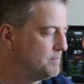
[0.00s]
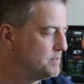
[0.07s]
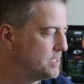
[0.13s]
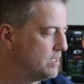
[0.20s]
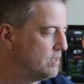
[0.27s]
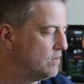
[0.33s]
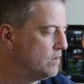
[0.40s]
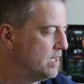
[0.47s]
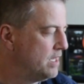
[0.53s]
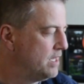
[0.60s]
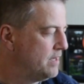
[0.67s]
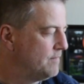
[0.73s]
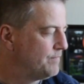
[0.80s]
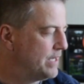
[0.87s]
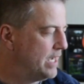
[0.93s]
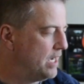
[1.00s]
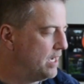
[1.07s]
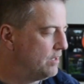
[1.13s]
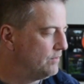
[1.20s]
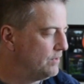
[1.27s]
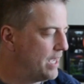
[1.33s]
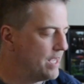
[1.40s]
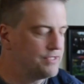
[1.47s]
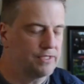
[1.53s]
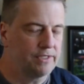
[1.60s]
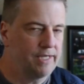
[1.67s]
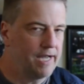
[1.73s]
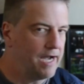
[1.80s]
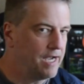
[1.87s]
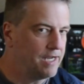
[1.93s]
So lots of
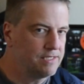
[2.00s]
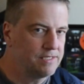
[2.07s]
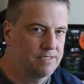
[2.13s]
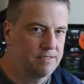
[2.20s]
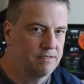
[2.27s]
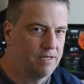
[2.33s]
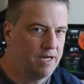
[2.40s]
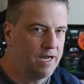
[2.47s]
guys,